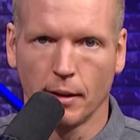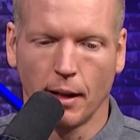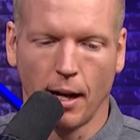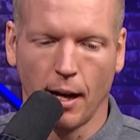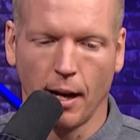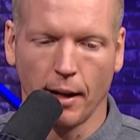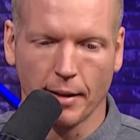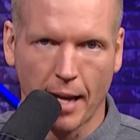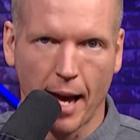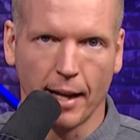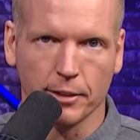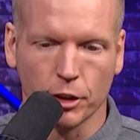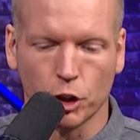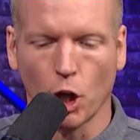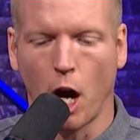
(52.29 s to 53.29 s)
uh,
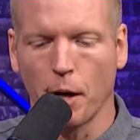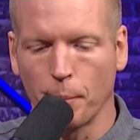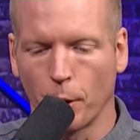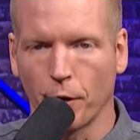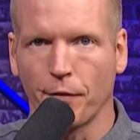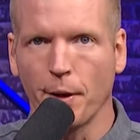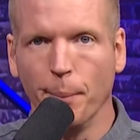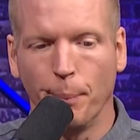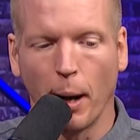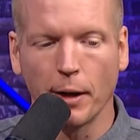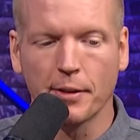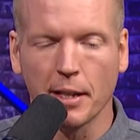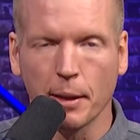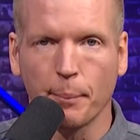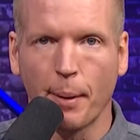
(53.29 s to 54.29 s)
yes, Sean Murphy
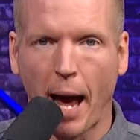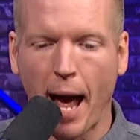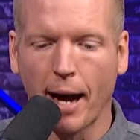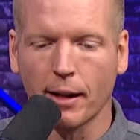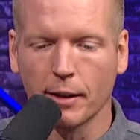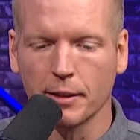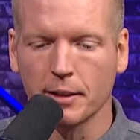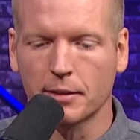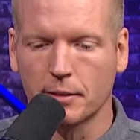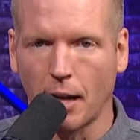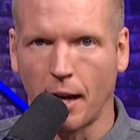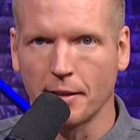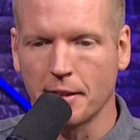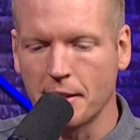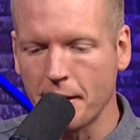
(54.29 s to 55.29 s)
bunting back on the
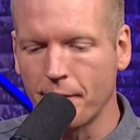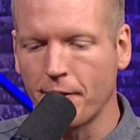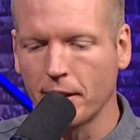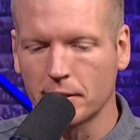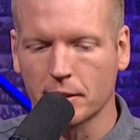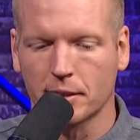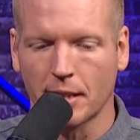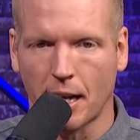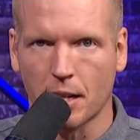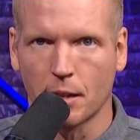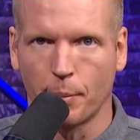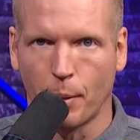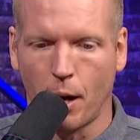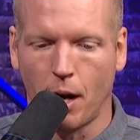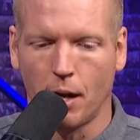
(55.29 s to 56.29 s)
on the defensive side of the
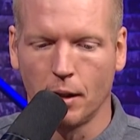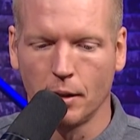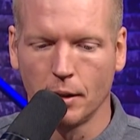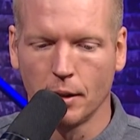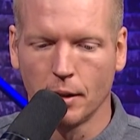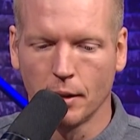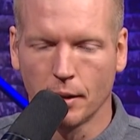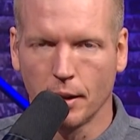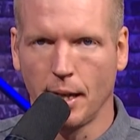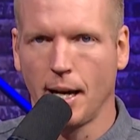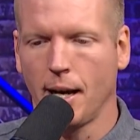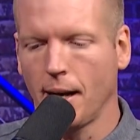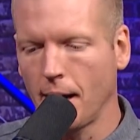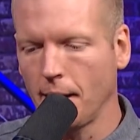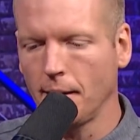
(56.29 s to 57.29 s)
ball,
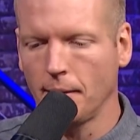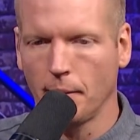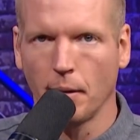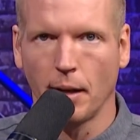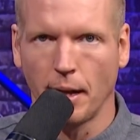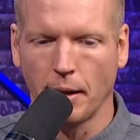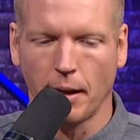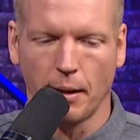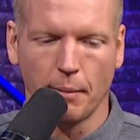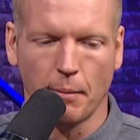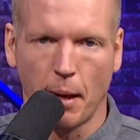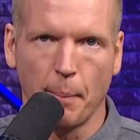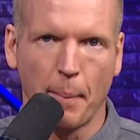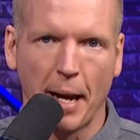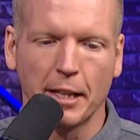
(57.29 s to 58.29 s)
yeah, I, it, it
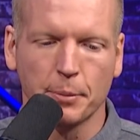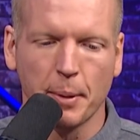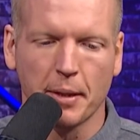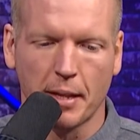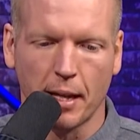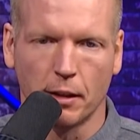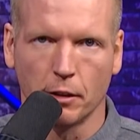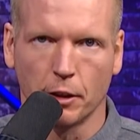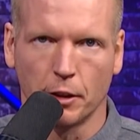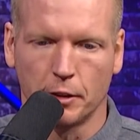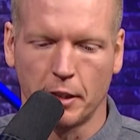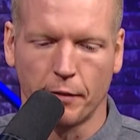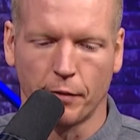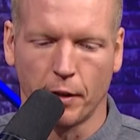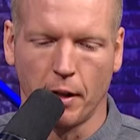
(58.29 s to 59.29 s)
it makes me think a little
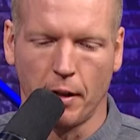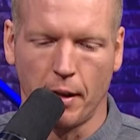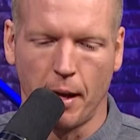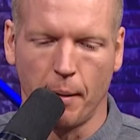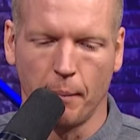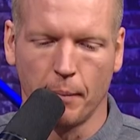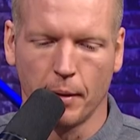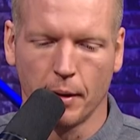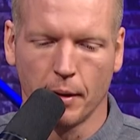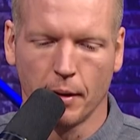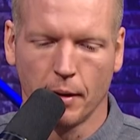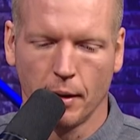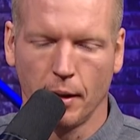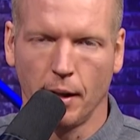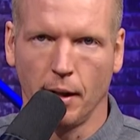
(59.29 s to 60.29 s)
different of them.
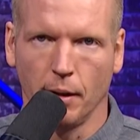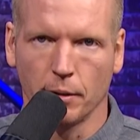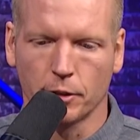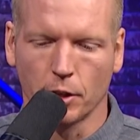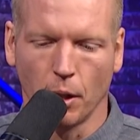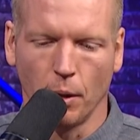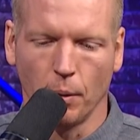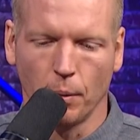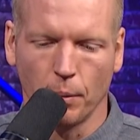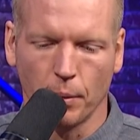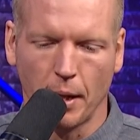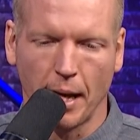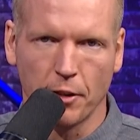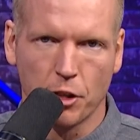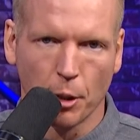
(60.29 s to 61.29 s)
You know, so
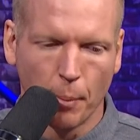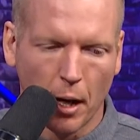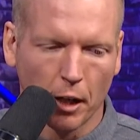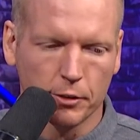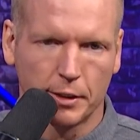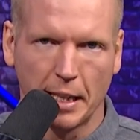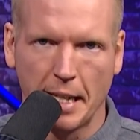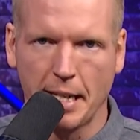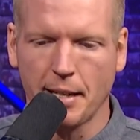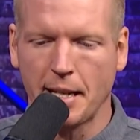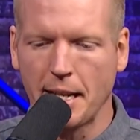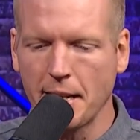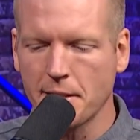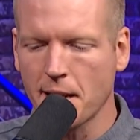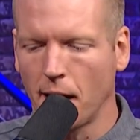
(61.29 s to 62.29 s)
yeah, Jamel Dean,
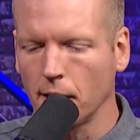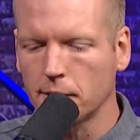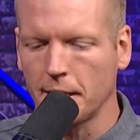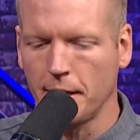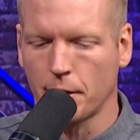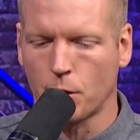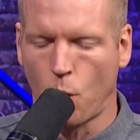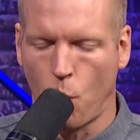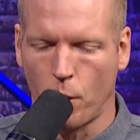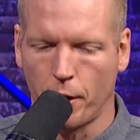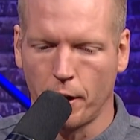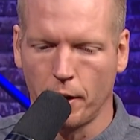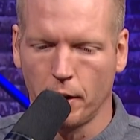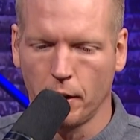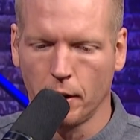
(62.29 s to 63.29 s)
he's healthy at
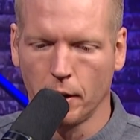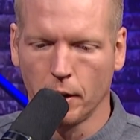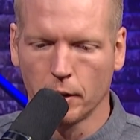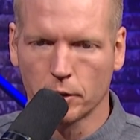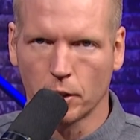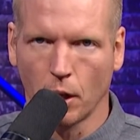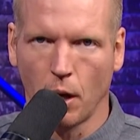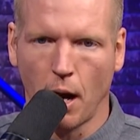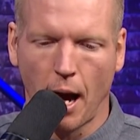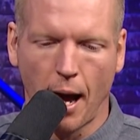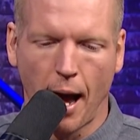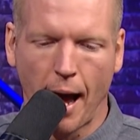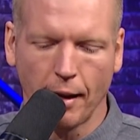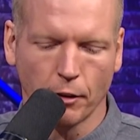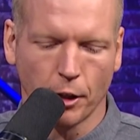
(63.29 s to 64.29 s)
corner. So I,
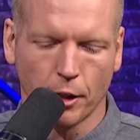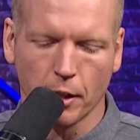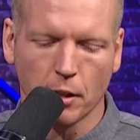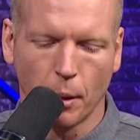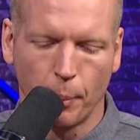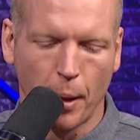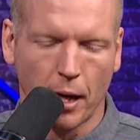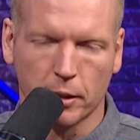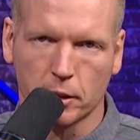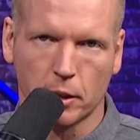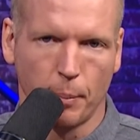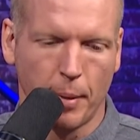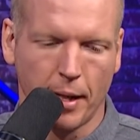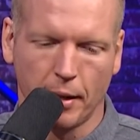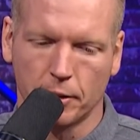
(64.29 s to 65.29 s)
I look at the Bucs to
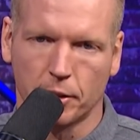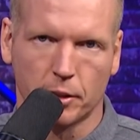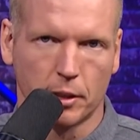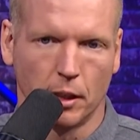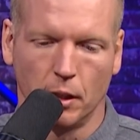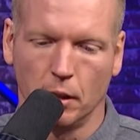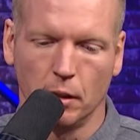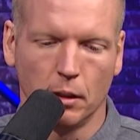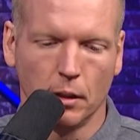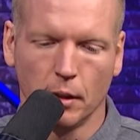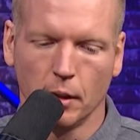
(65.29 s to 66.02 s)
me as still